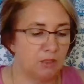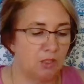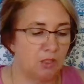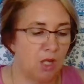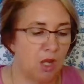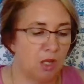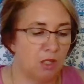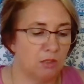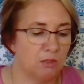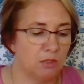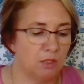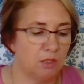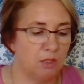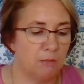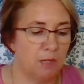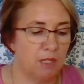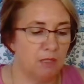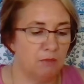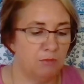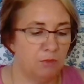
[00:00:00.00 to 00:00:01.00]
stalls on the
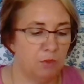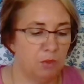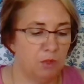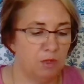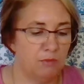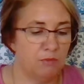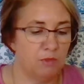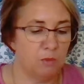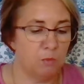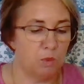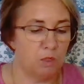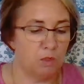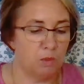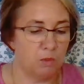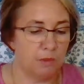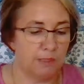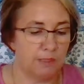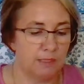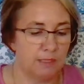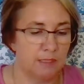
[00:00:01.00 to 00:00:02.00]
main floor for the work
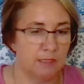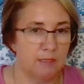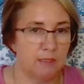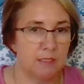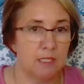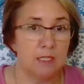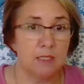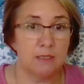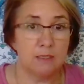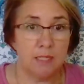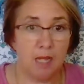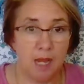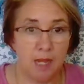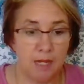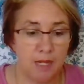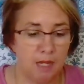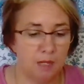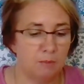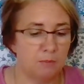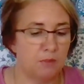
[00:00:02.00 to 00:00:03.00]
horses,
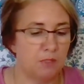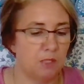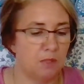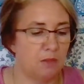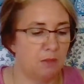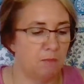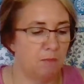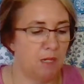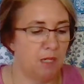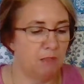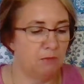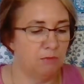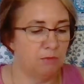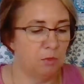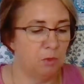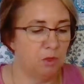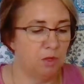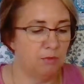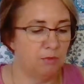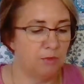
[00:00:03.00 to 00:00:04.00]
tie-ups on the main
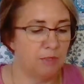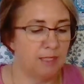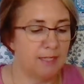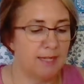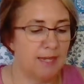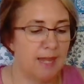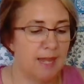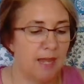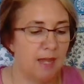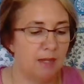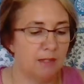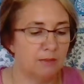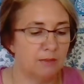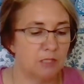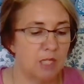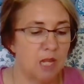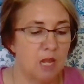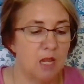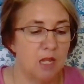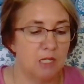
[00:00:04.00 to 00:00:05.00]
floor for the
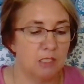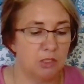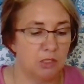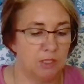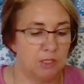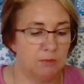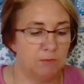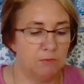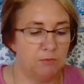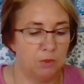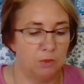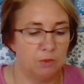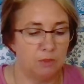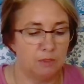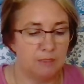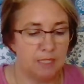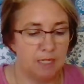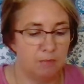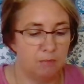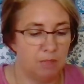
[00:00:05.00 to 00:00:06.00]
cows, a sheepfold
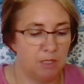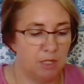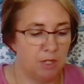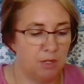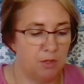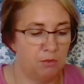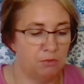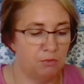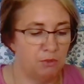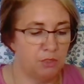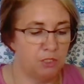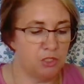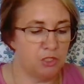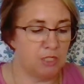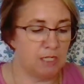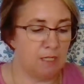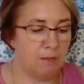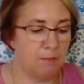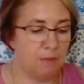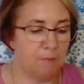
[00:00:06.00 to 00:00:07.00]
down below for the
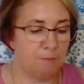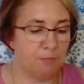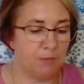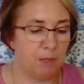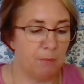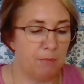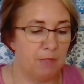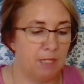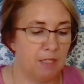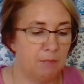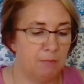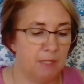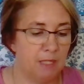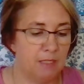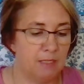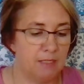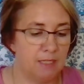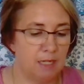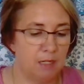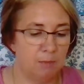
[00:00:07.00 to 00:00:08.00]
sheep, a pig
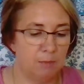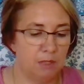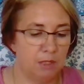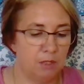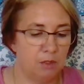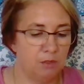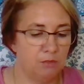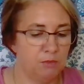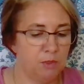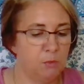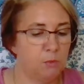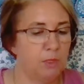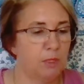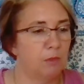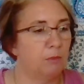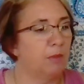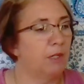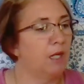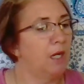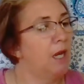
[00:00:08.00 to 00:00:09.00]
pen down below for
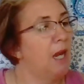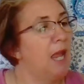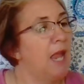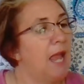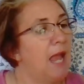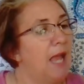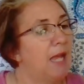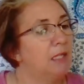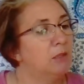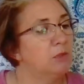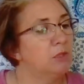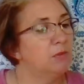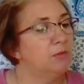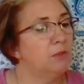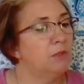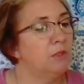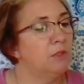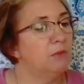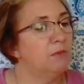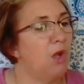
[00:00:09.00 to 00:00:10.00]
Wilbur, and it was
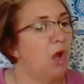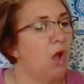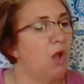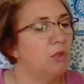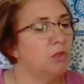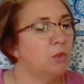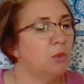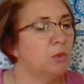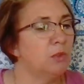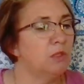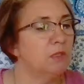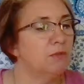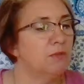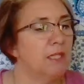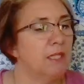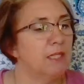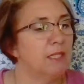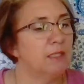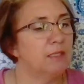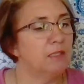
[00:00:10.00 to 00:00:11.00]
full of all sorts of
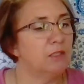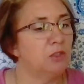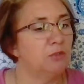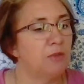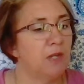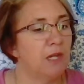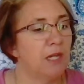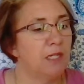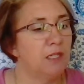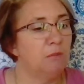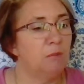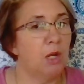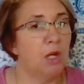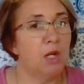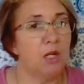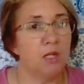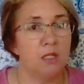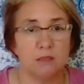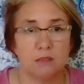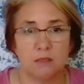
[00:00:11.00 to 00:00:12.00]
things that you find in
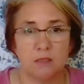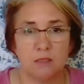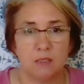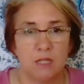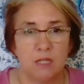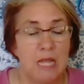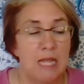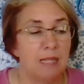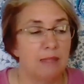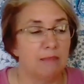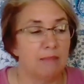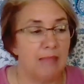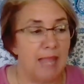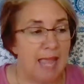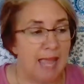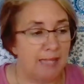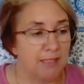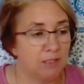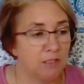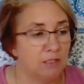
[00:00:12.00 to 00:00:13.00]
barns.
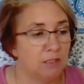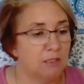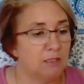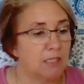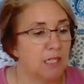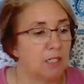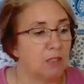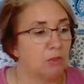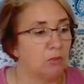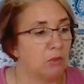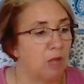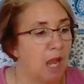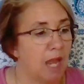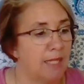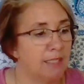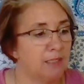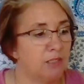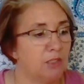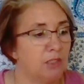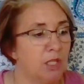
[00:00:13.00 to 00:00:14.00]
Ladders,
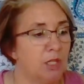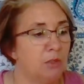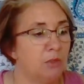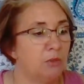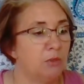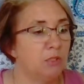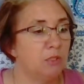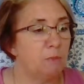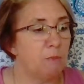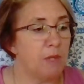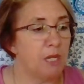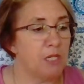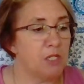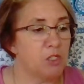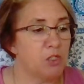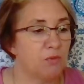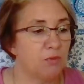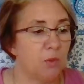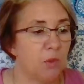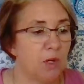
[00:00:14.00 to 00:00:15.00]
grindstones,
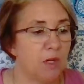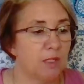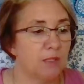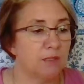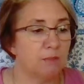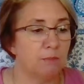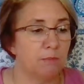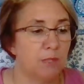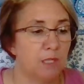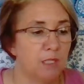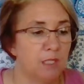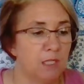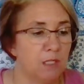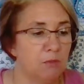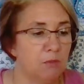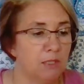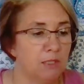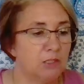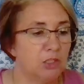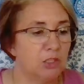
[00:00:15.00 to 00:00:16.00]
pitchforks, monkey
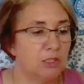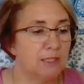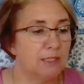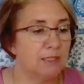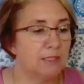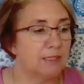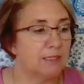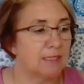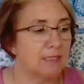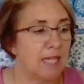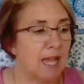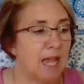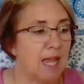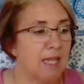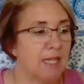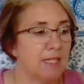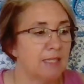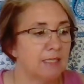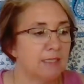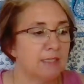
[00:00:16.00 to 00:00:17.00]
wrenches,
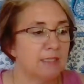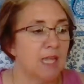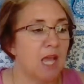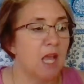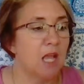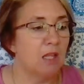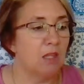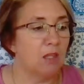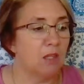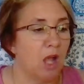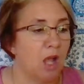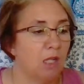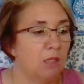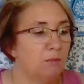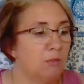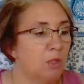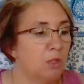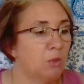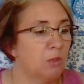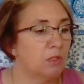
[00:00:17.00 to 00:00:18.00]
scythes, lawn
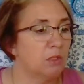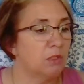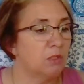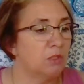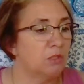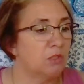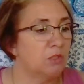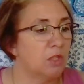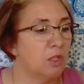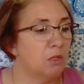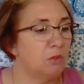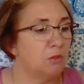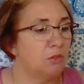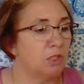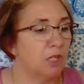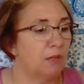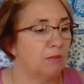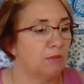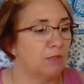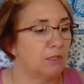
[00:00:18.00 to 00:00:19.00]
mowers, snow
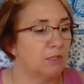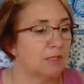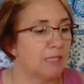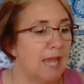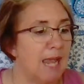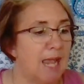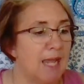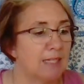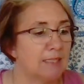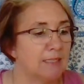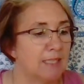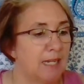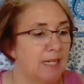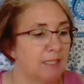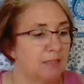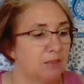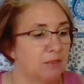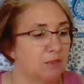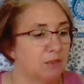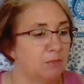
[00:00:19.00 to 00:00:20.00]
shovels, axe
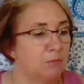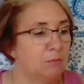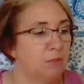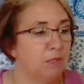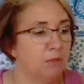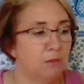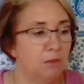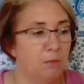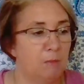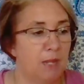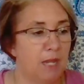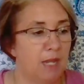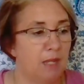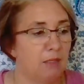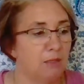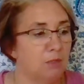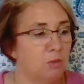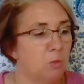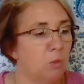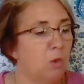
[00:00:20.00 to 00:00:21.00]
handles, milk
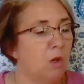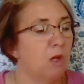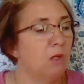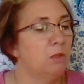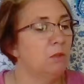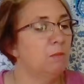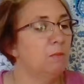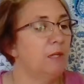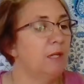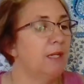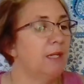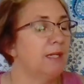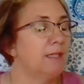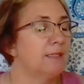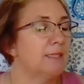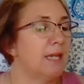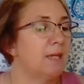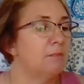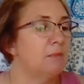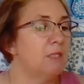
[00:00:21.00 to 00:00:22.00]
pails, water buckets,
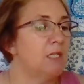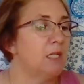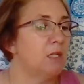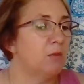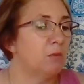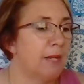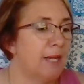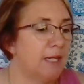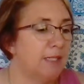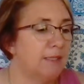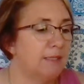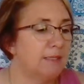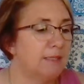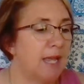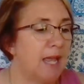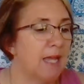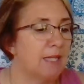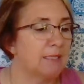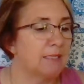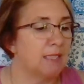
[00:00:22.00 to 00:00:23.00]
empty grain
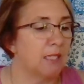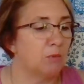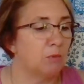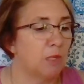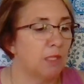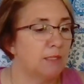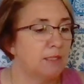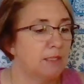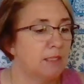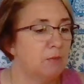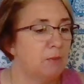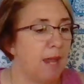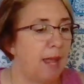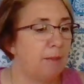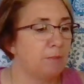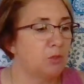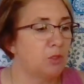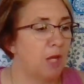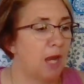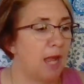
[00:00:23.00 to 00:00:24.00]
sacks, and rusty
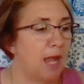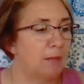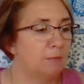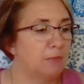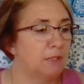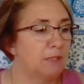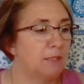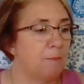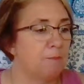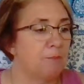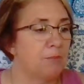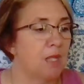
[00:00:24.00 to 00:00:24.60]
rat traps.